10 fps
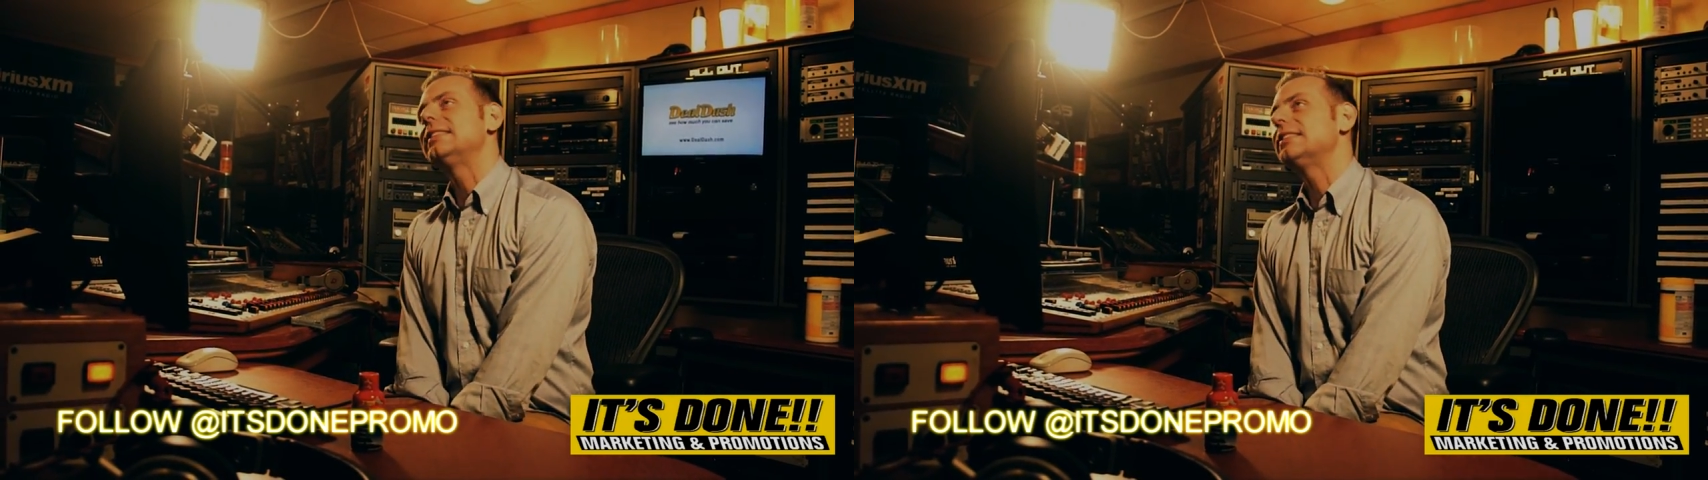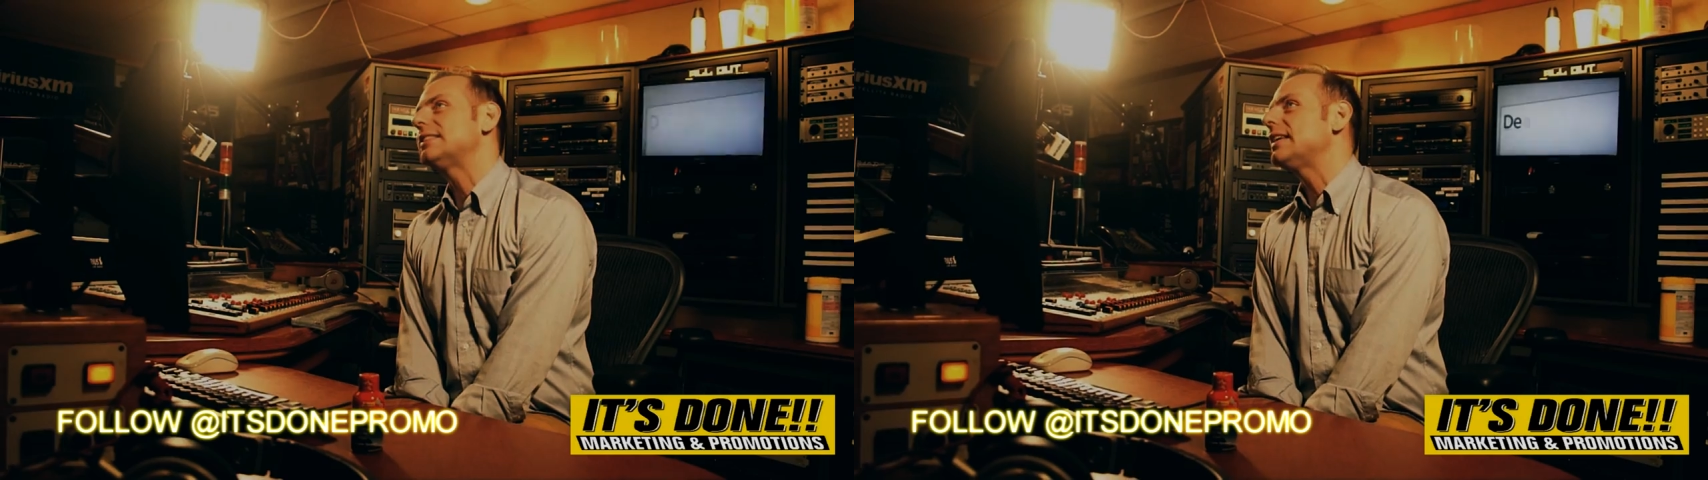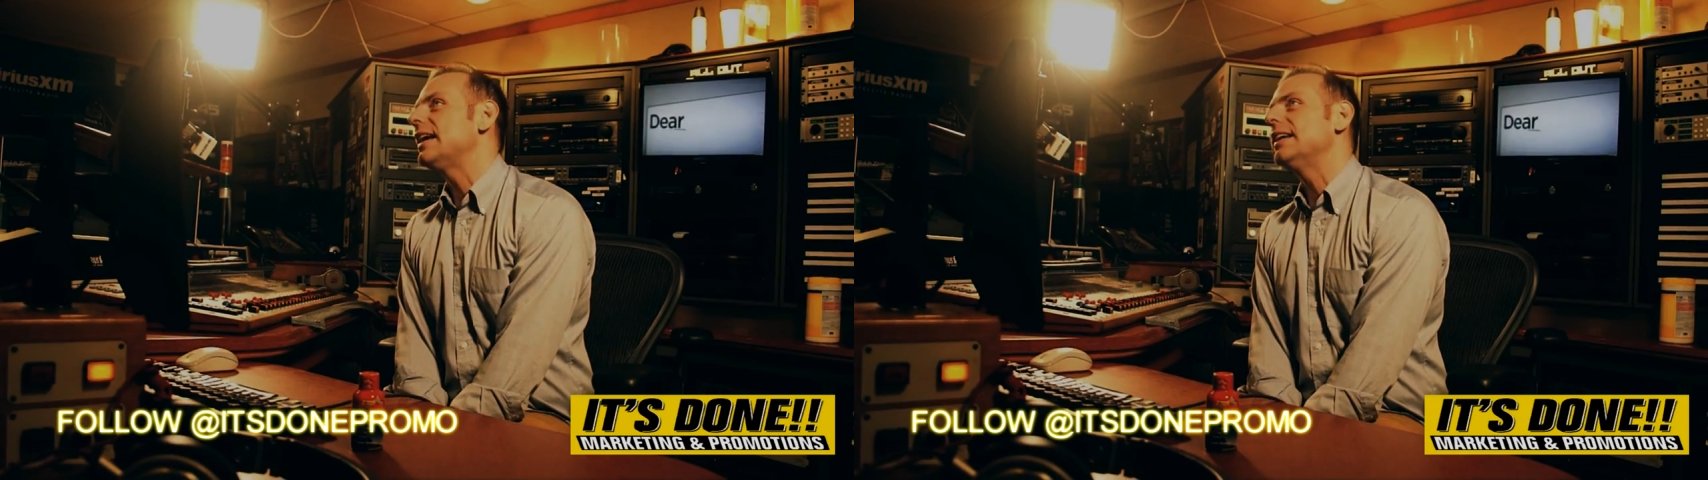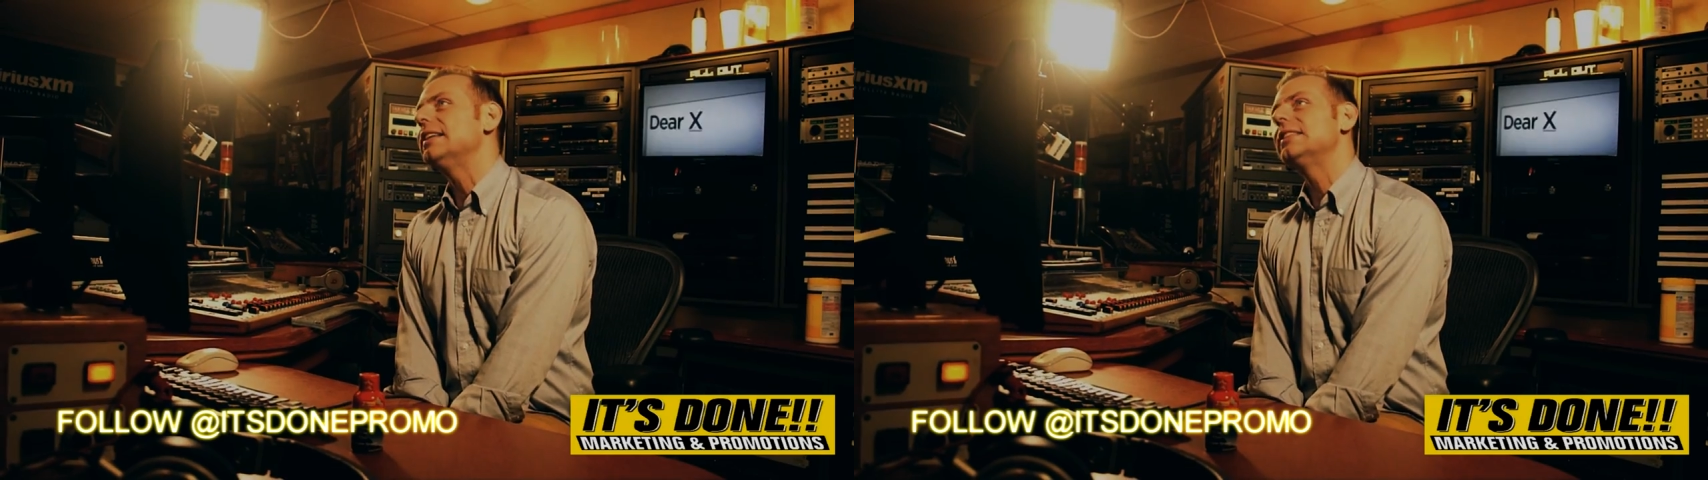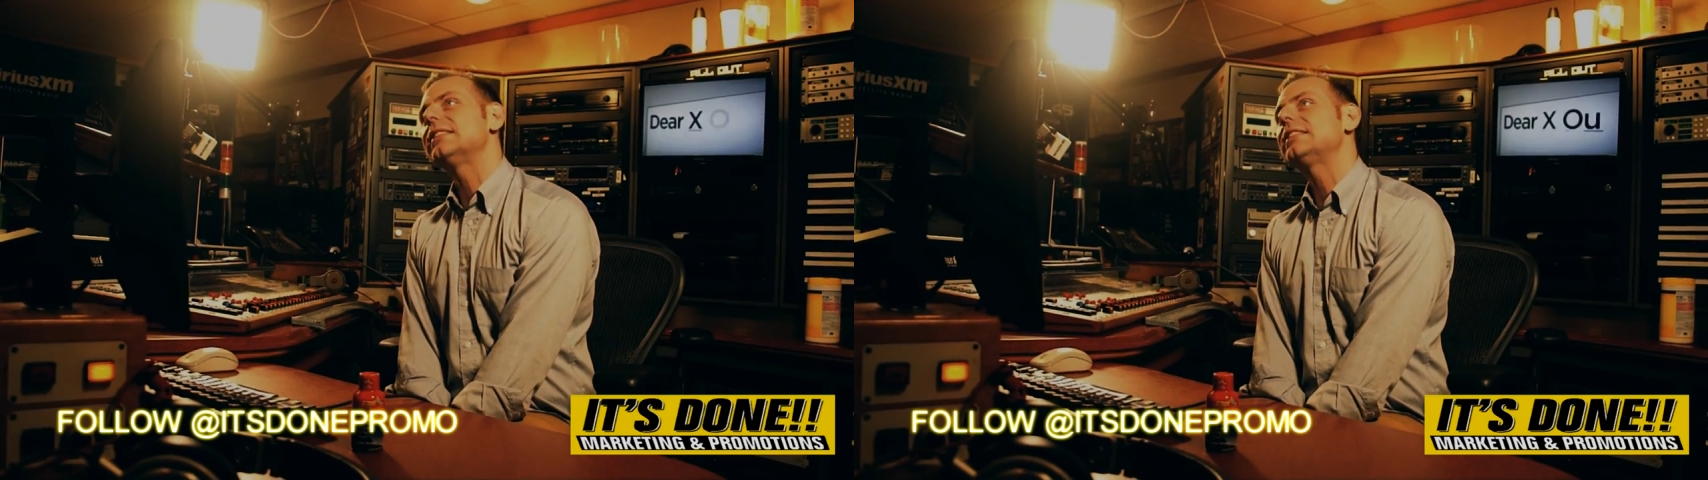Just take
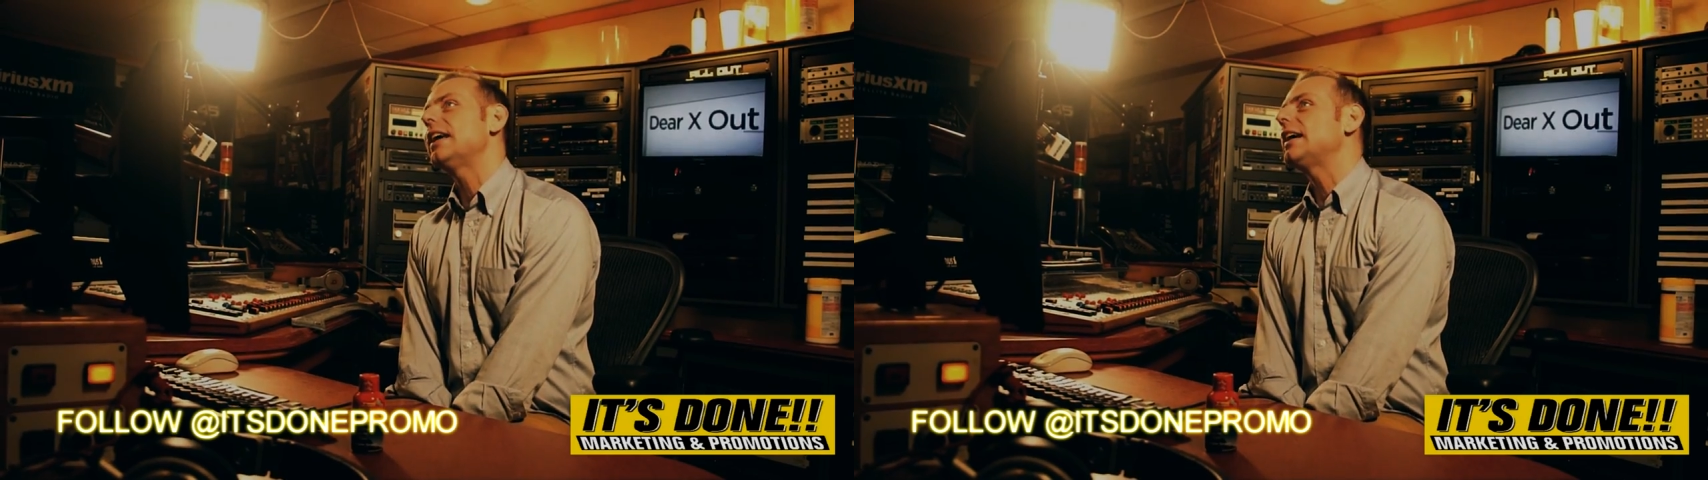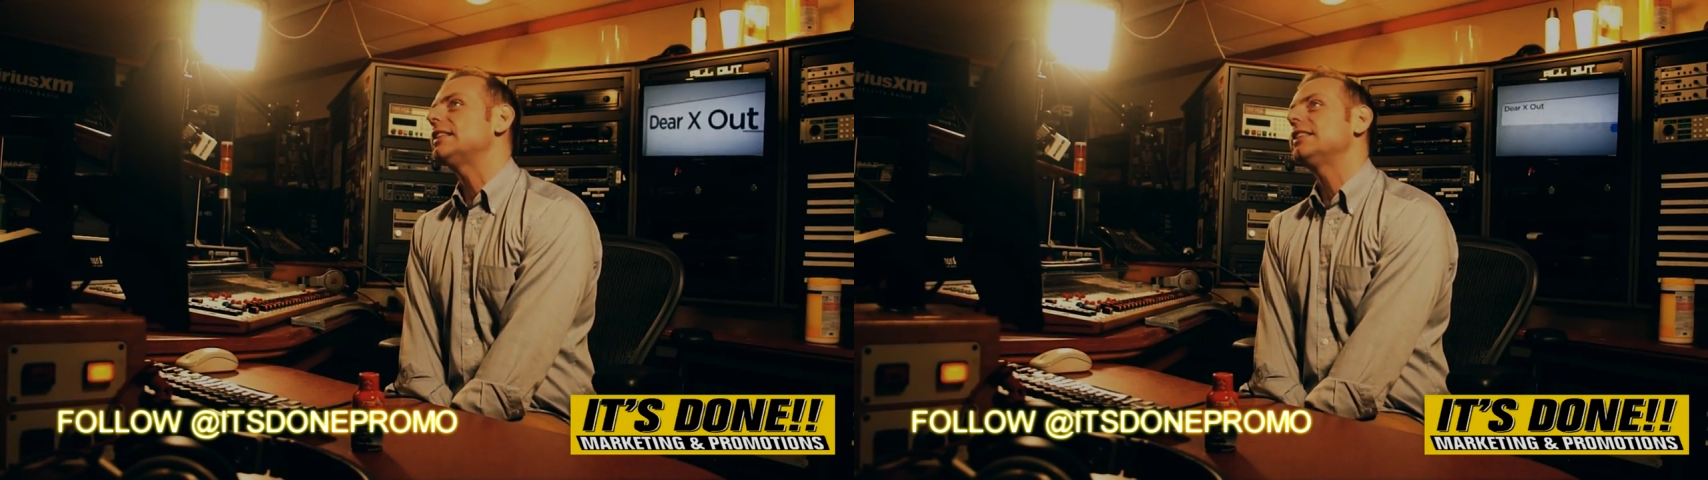it. Just take